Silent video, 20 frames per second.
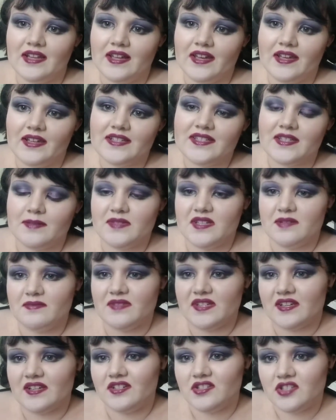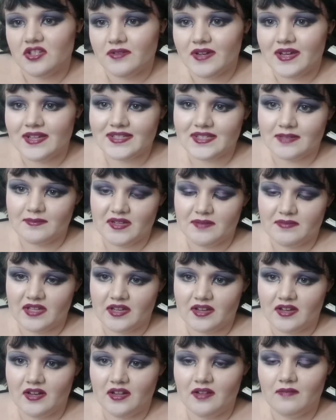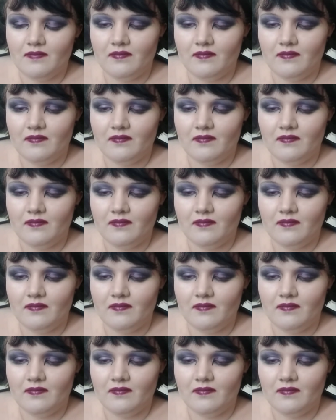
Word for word: Like, sometimes I can do it, sometimes I can't.